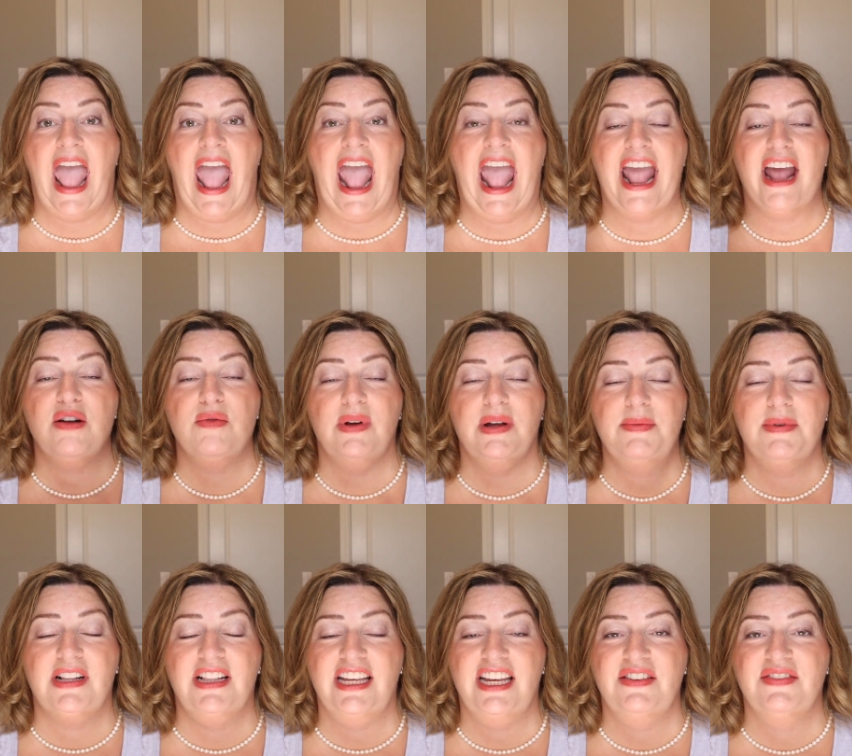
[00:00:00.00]
and we
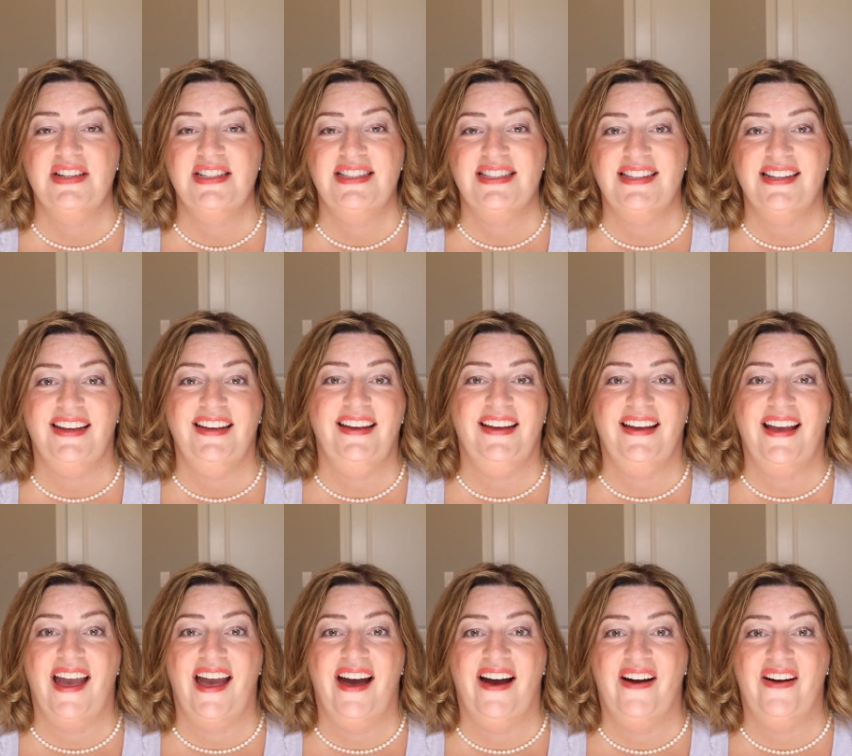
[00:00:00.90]
will even see
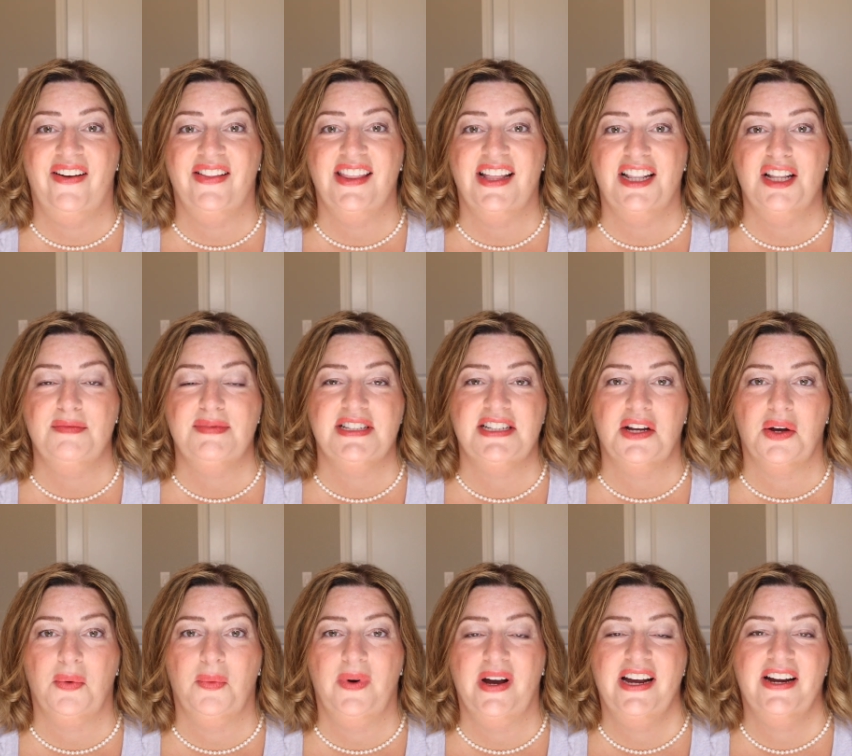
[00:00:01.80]
how the
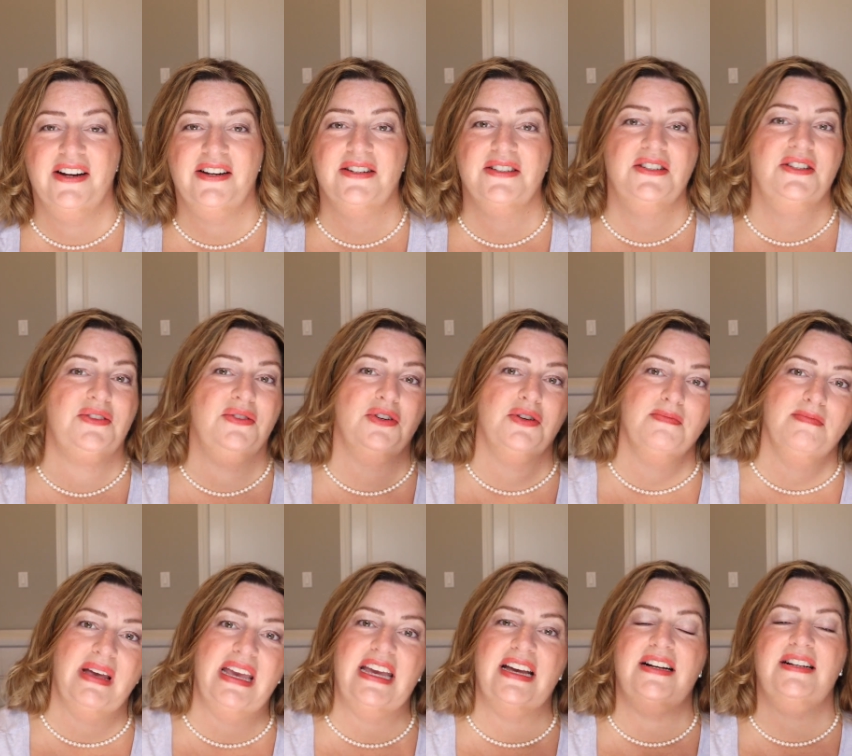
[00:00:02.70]
lipstick wears through
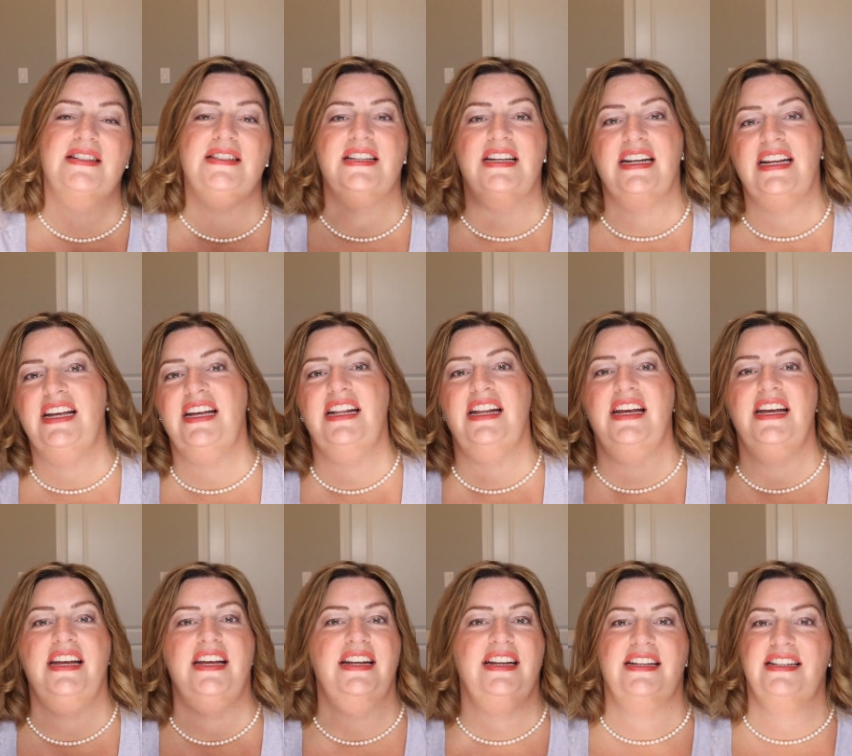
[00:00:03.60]
meals and
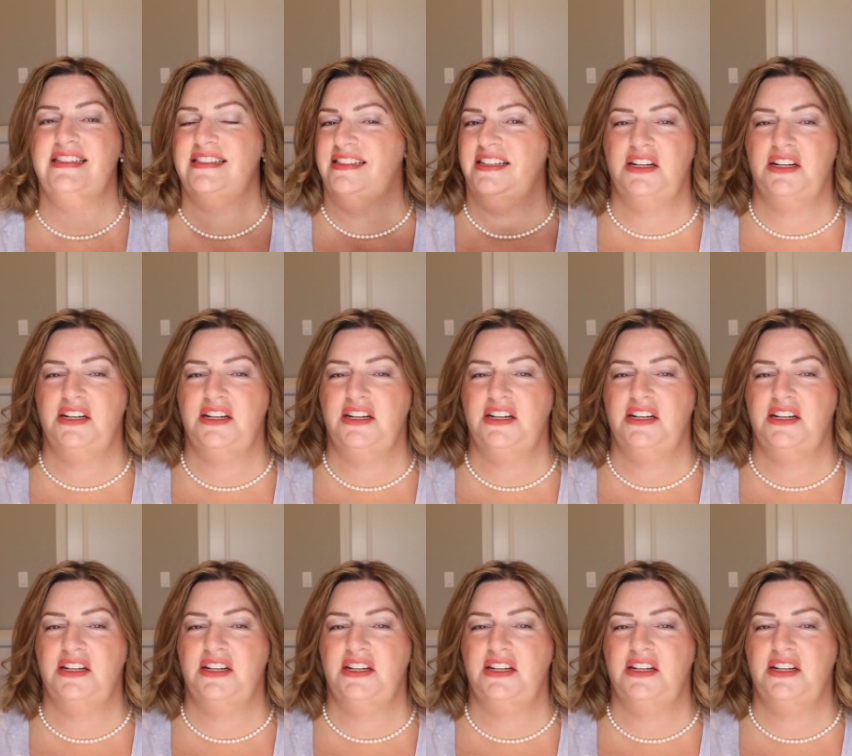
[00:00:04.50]
eating and,